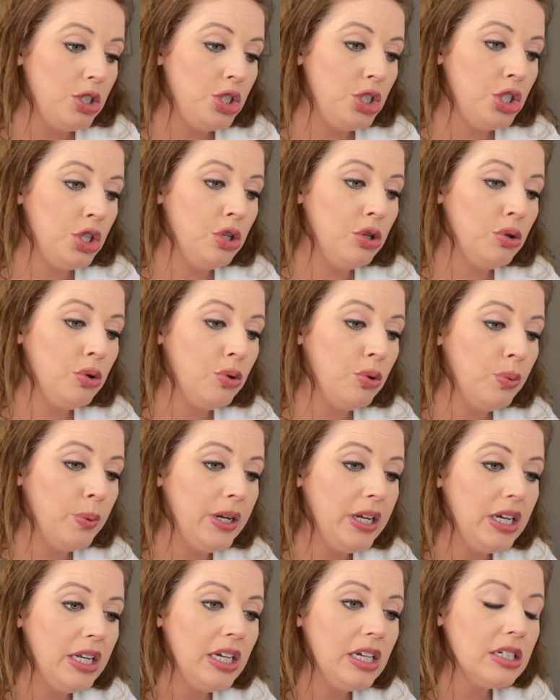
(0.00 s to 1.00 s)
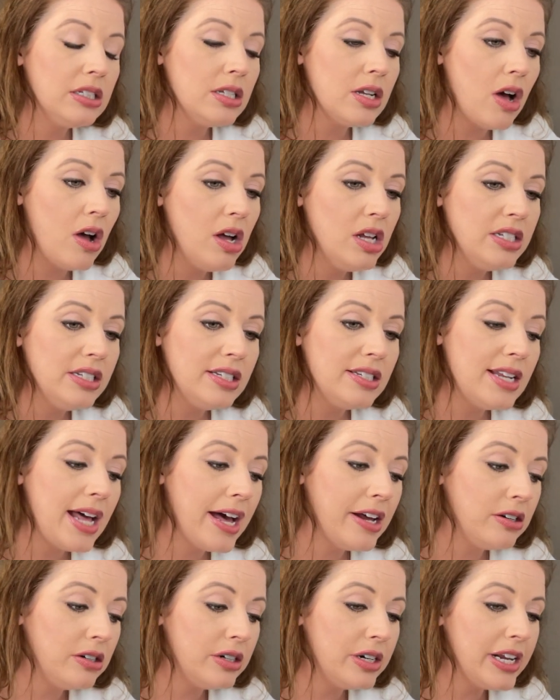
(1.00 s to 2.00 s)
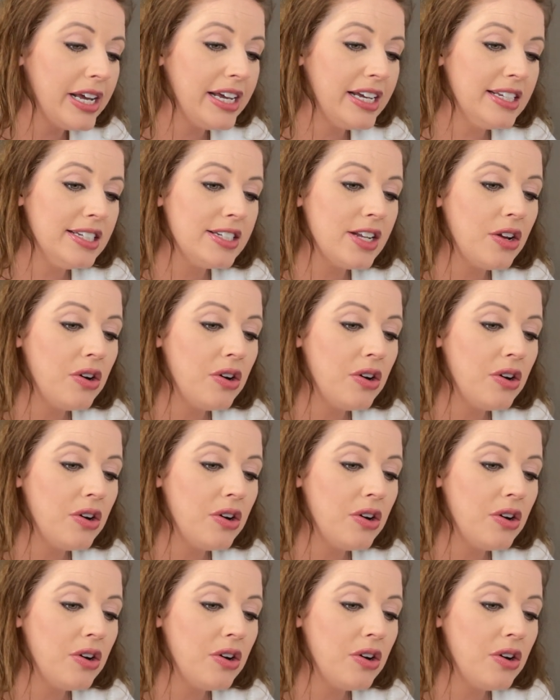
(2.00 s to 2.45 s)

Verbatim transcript: do readings on Saturdays